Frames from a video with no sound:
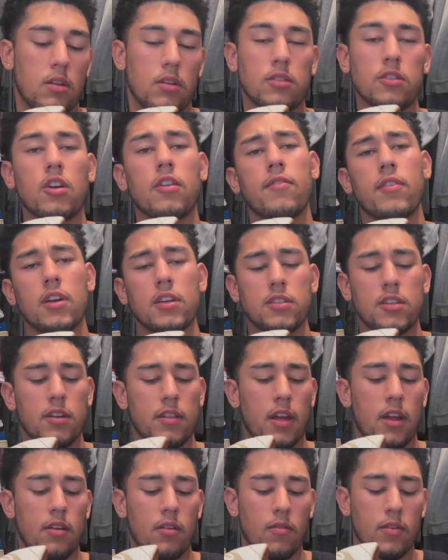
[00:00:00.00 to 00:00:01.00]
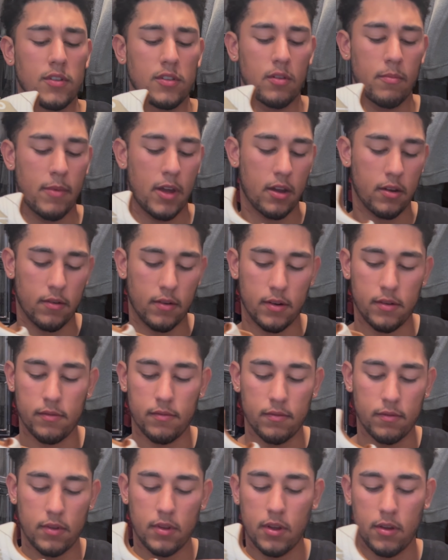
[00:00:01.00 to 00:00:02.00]
sorry if you guys hear that noise in the background.
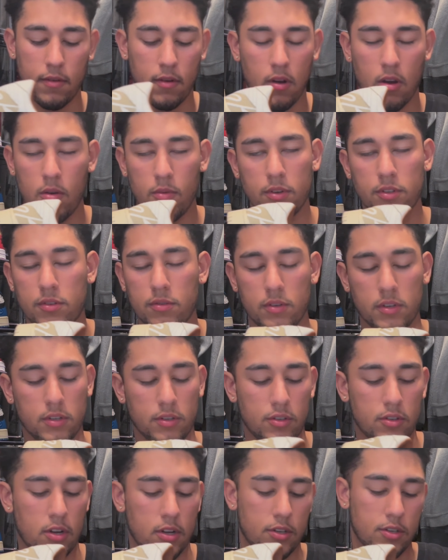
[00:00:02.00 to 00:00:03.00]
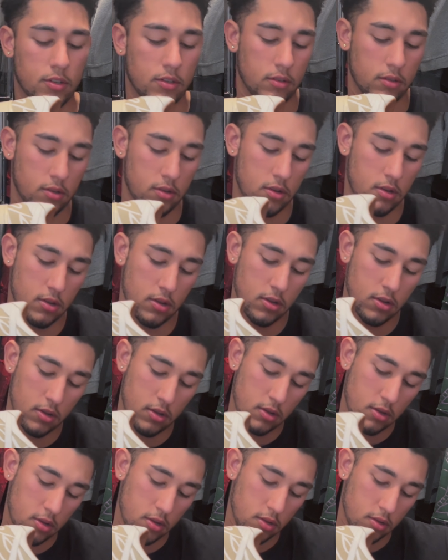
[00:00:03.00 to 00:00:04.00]
They're always doing construction.
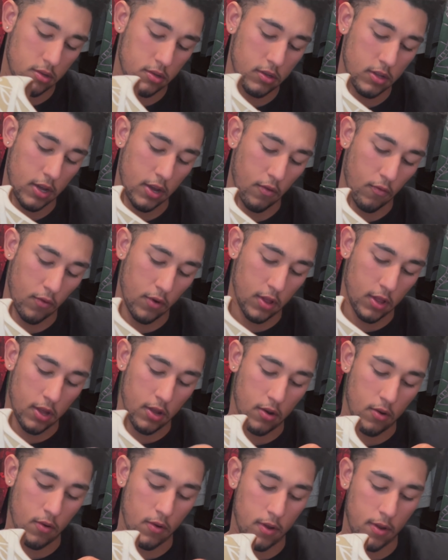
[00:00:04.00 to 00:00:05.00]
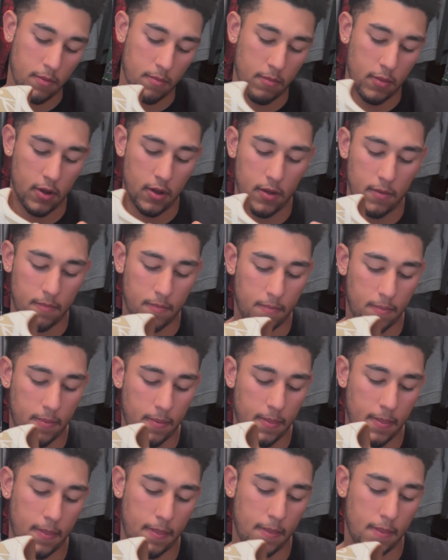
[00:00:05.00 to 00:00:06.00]
It's like really annoying, but
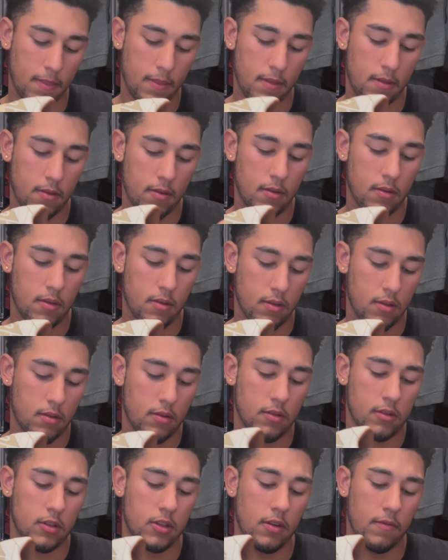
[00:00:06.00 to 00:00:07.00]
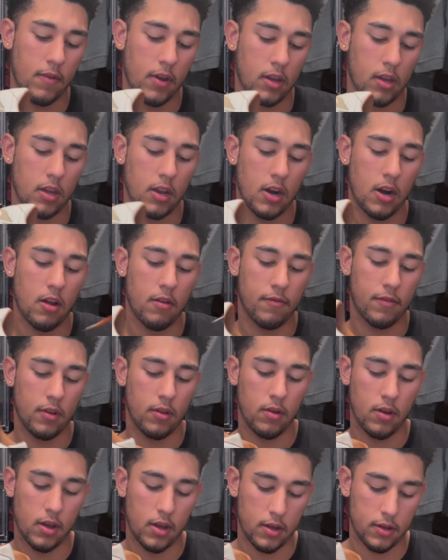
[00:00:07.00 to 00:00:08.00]
let's see if I can get it out for
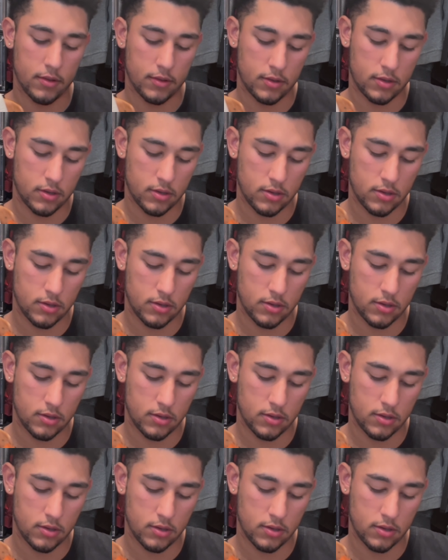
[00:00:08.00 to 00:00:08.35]
you guys.